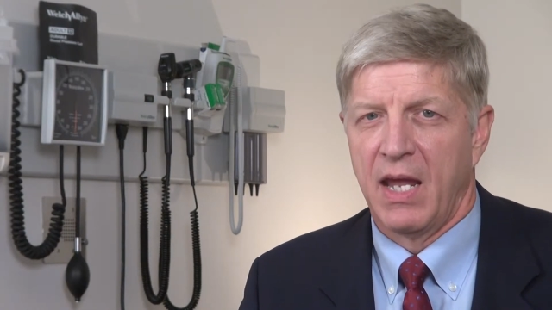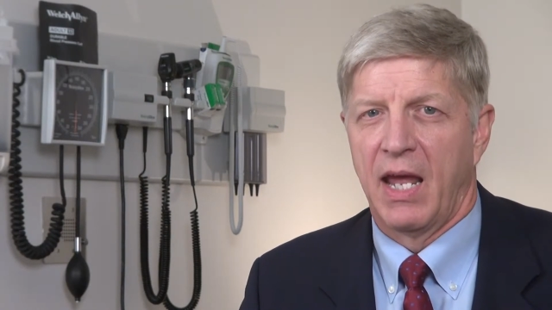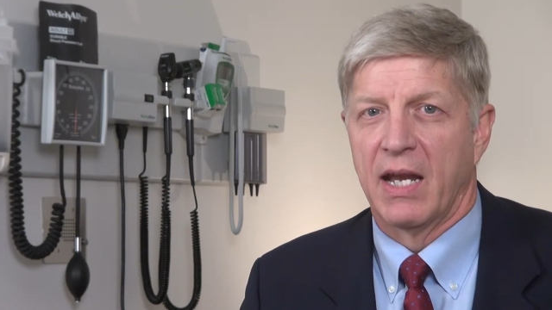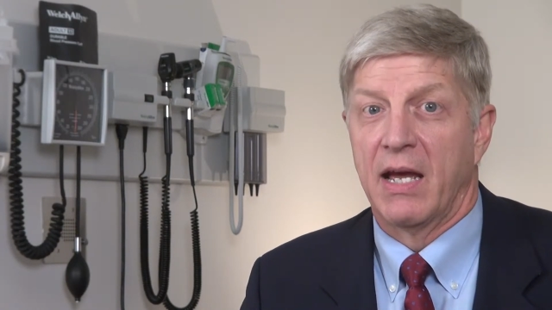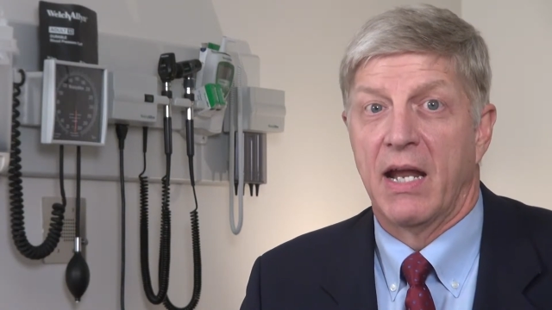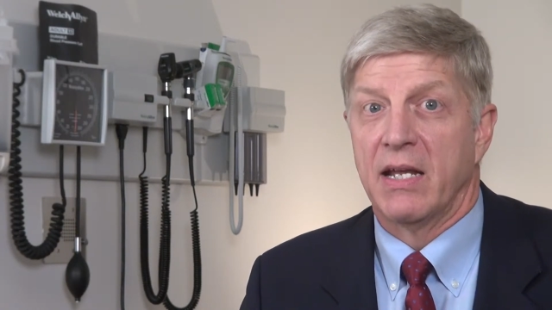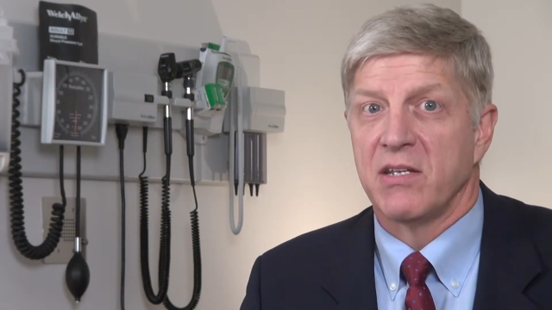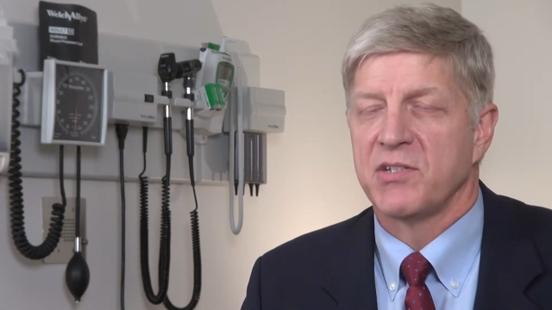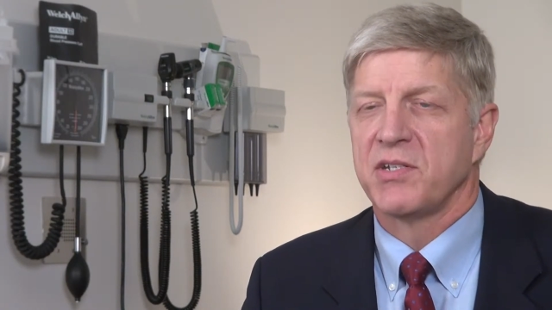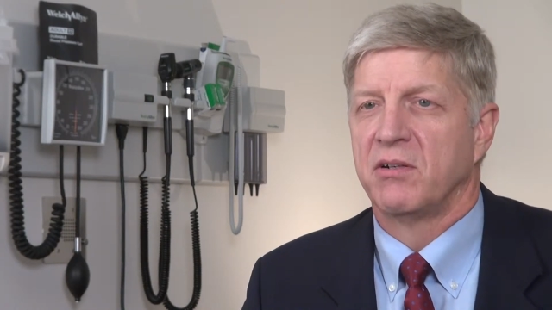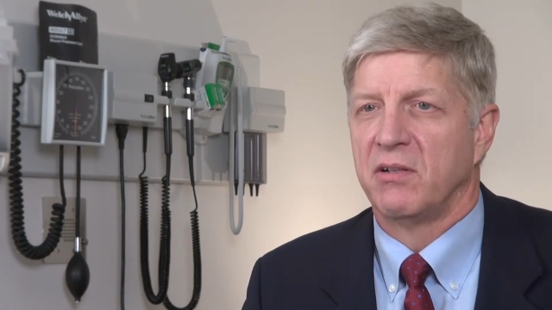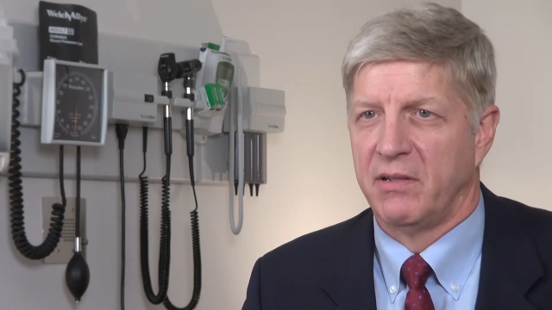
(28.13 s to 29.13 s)
And I
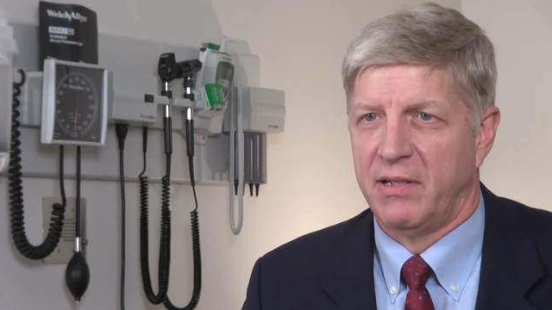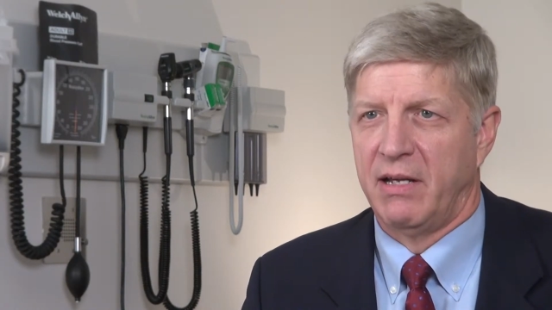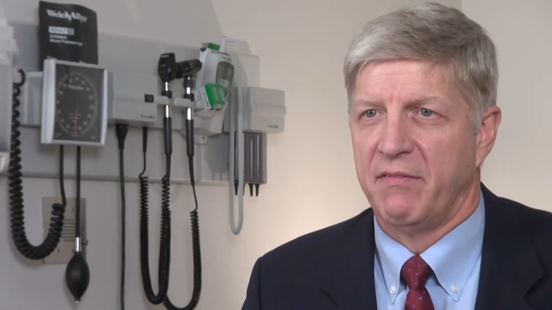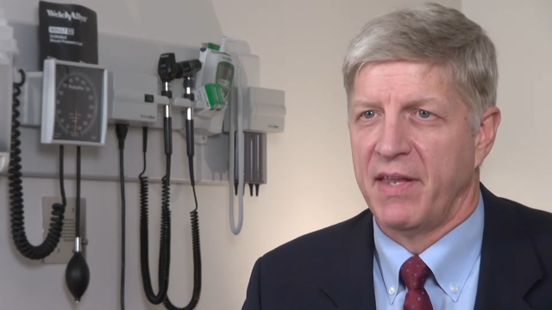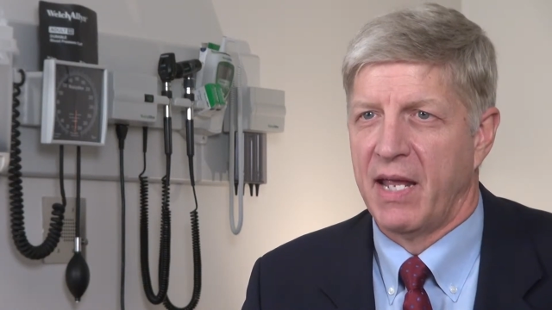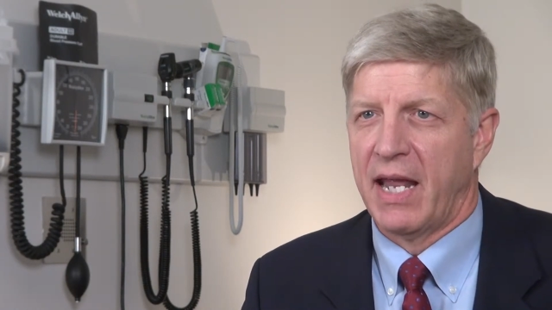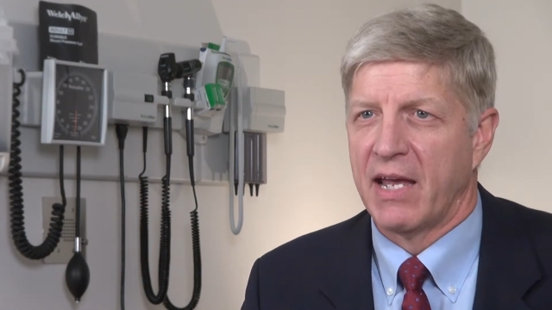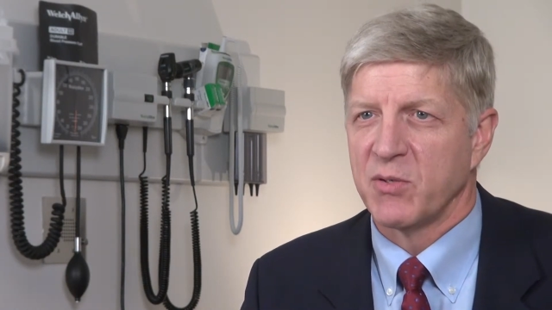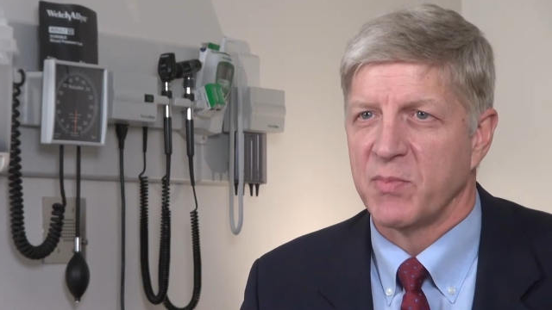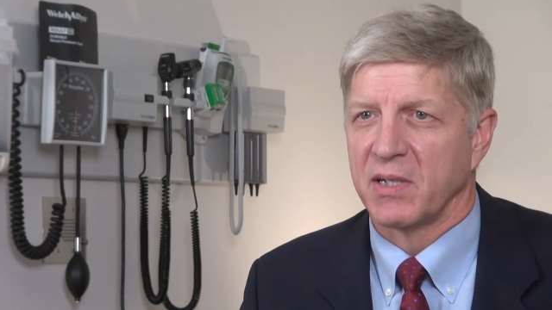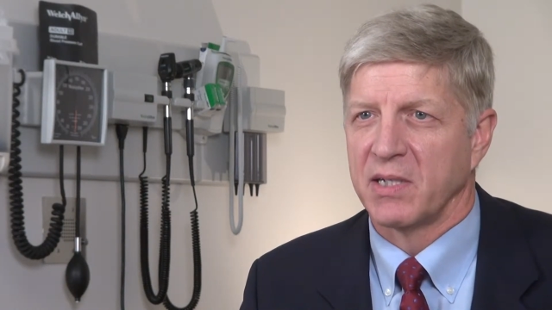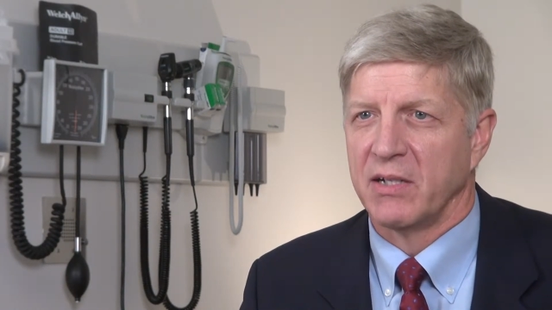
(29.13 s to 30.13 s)
still love that
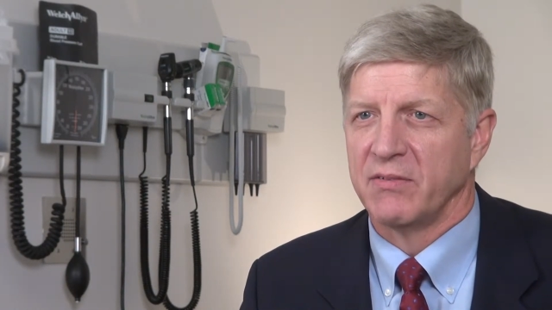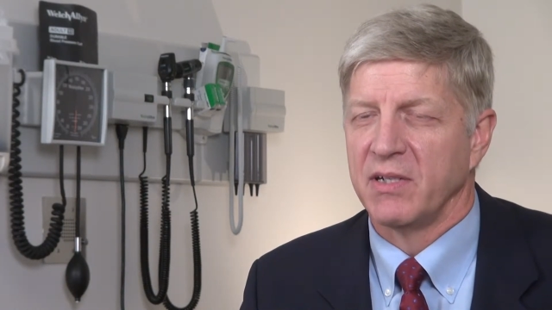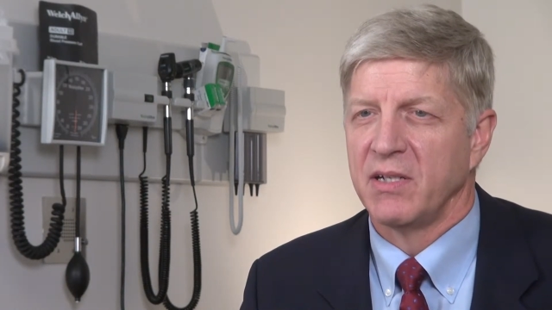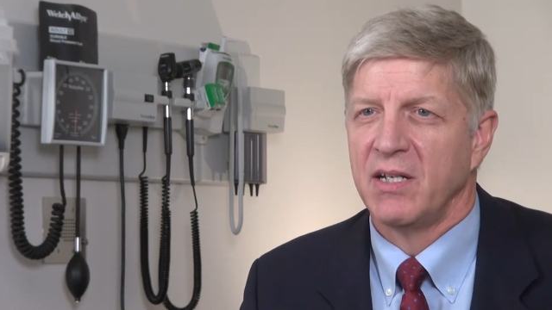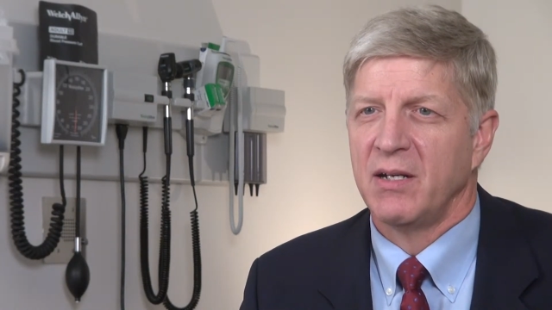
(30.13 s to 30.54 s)
aspect of it.